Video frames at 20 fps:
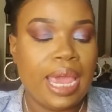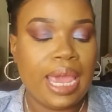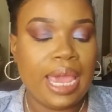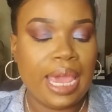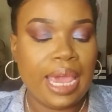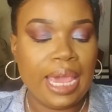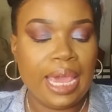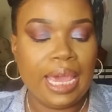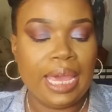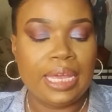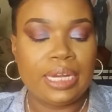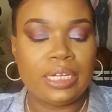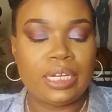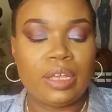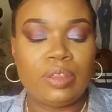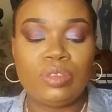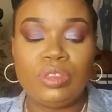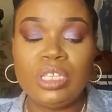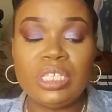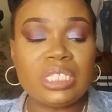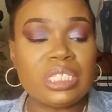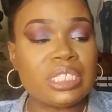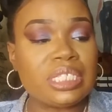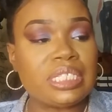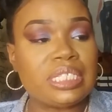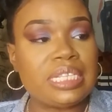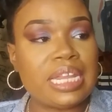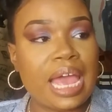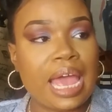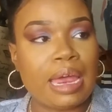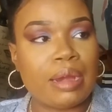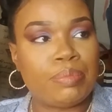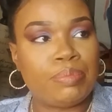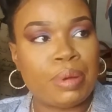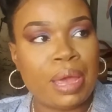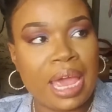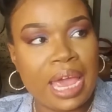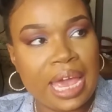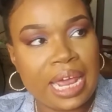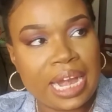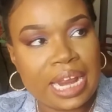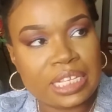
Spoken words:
And this is not bad.